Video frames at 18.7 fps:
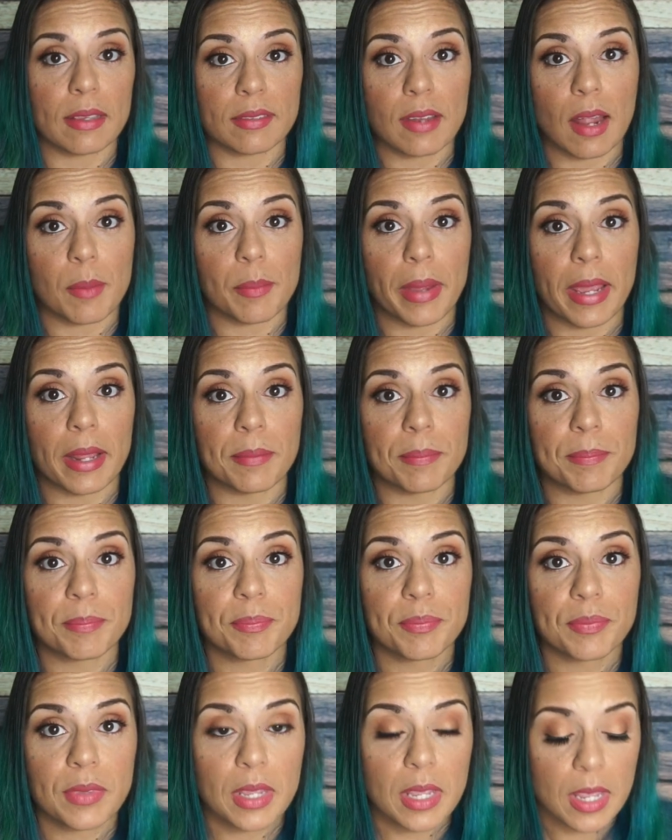is not bad.
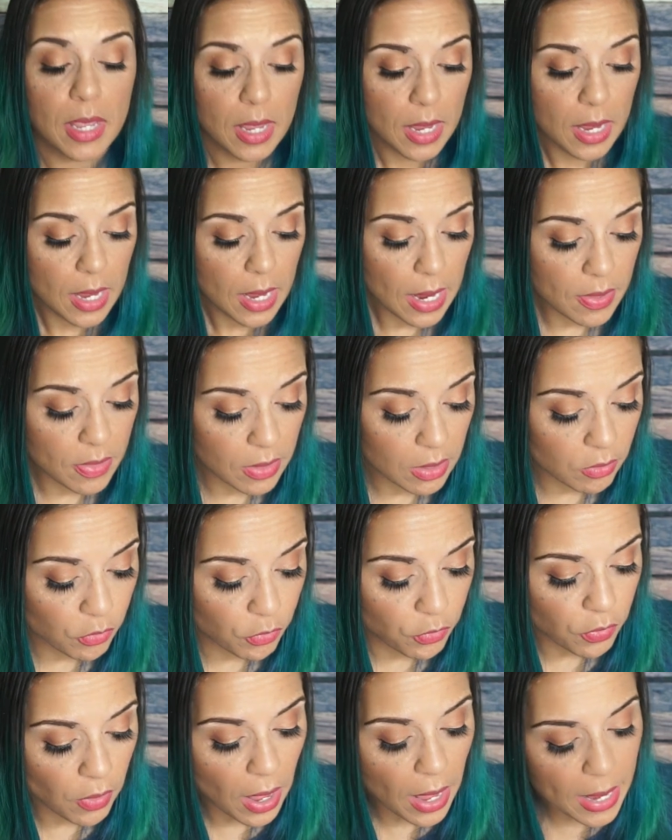And then
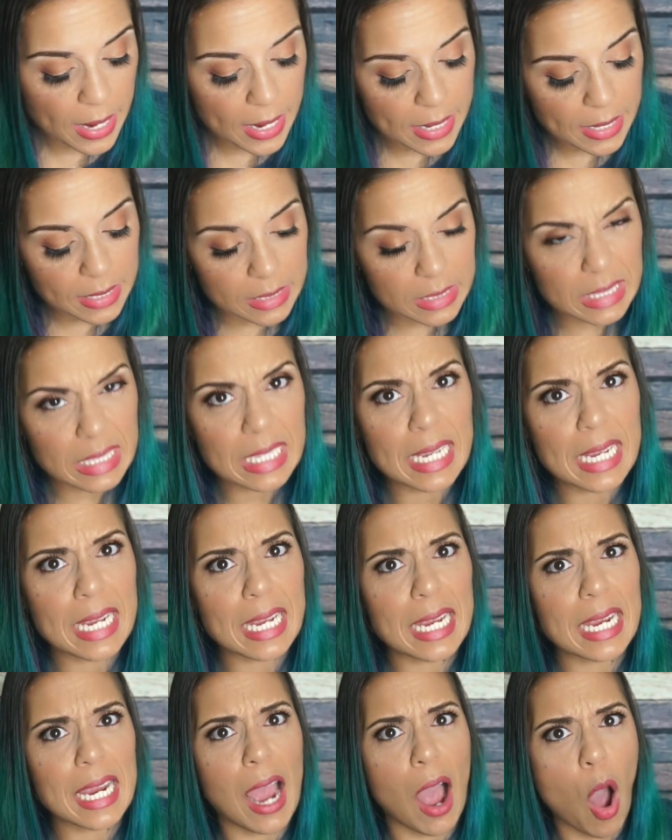
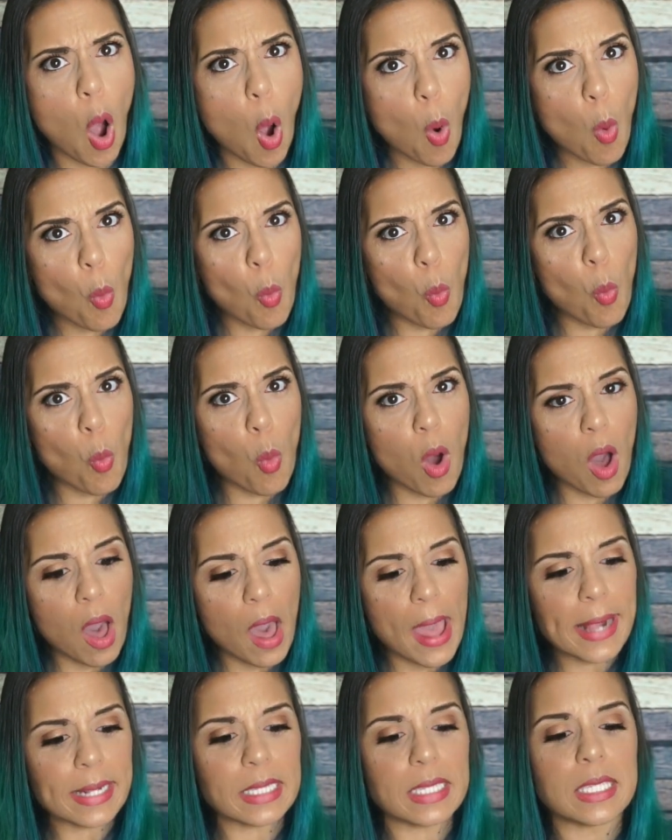finally, what?
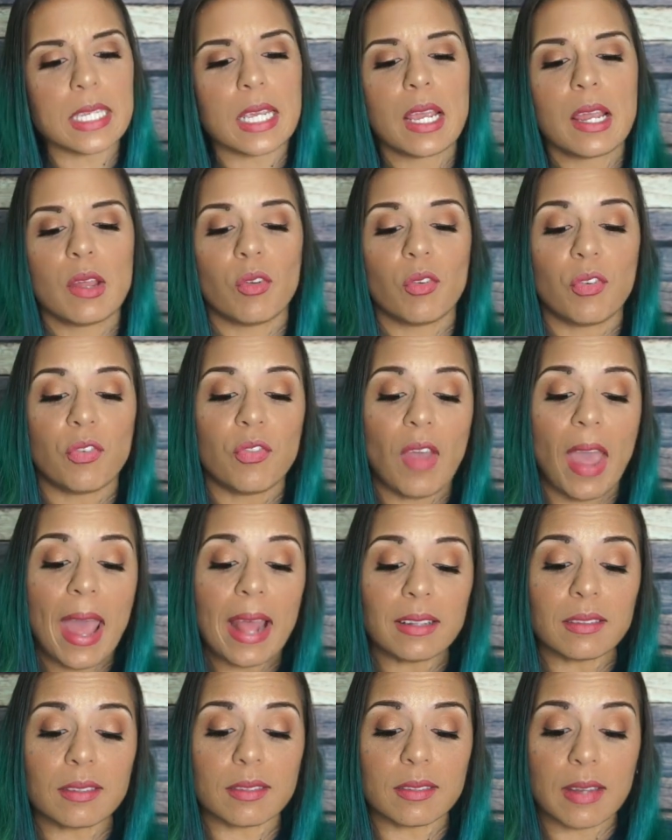
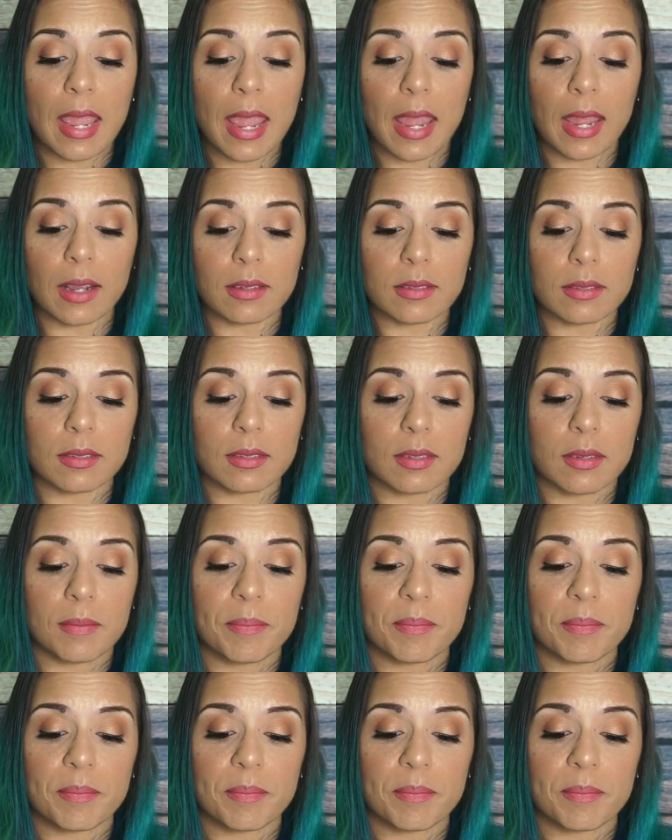Fat Snacks